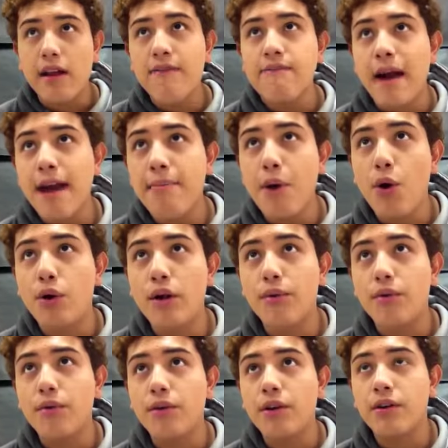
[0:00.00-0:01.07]
my
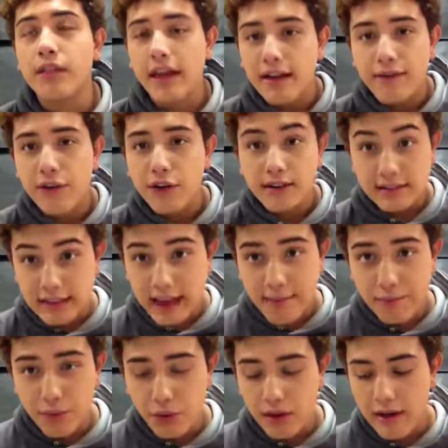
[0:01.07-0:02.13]
opponent, or like for
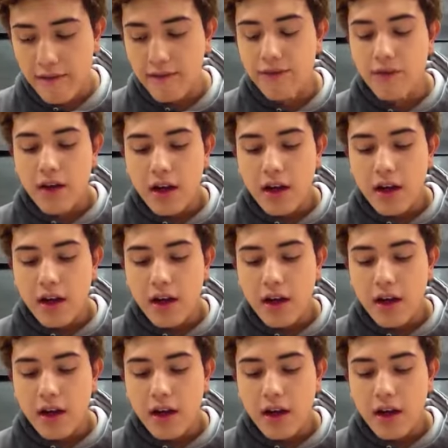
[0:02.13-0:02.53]
example, if